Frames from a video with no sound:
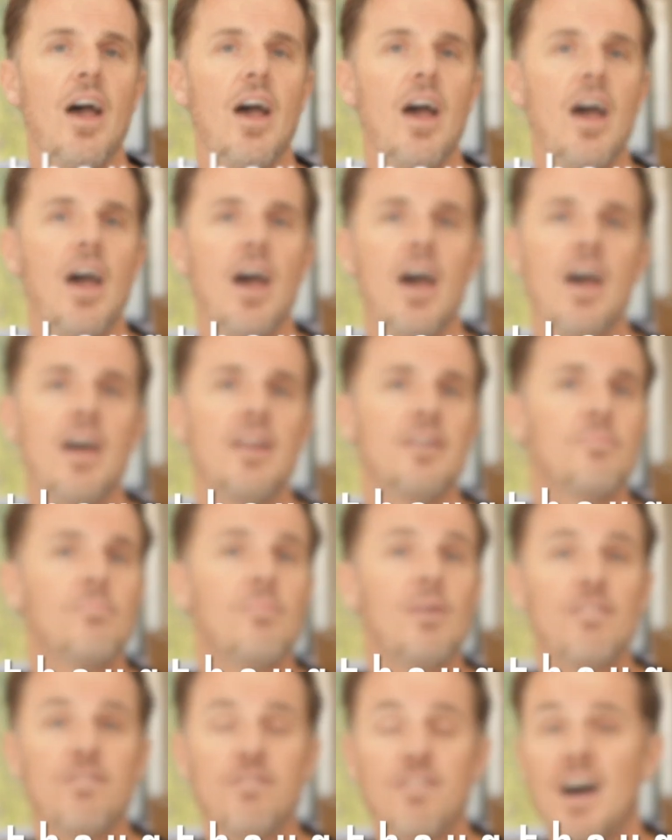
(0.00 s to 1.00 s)
And
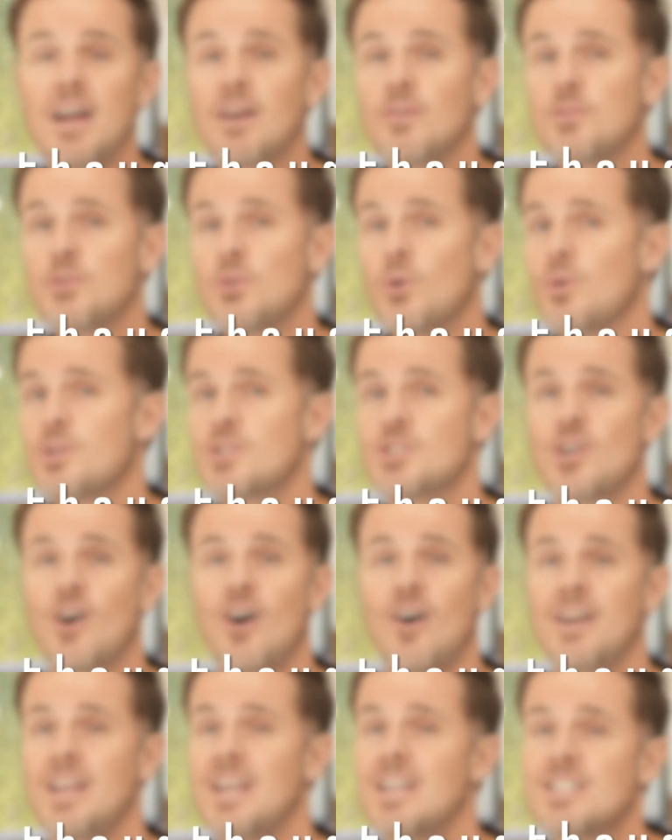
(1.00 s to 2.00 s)
my final thoughts
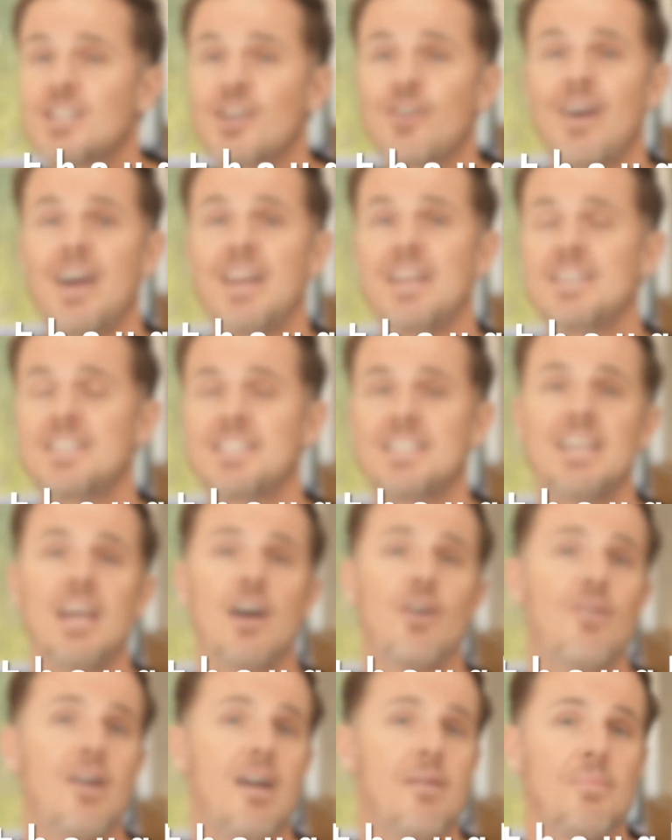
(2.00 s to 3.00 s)
on integrating
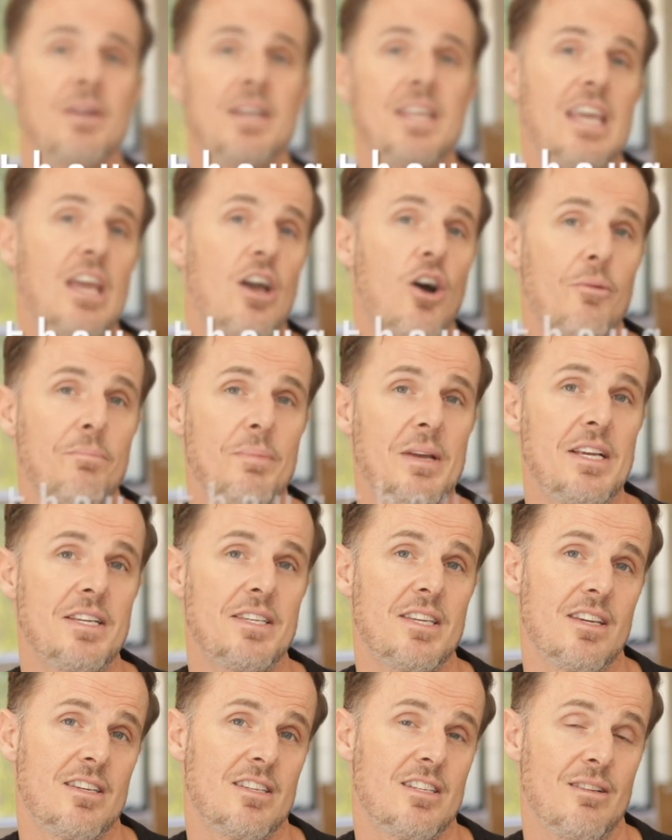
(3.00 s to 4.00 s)
CRM and ERP
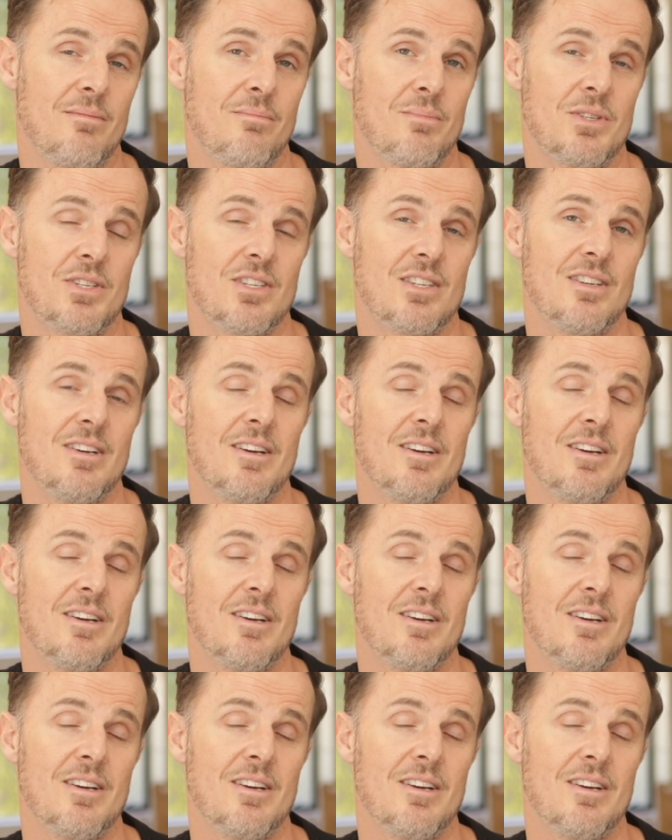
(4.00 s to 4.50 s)
systems.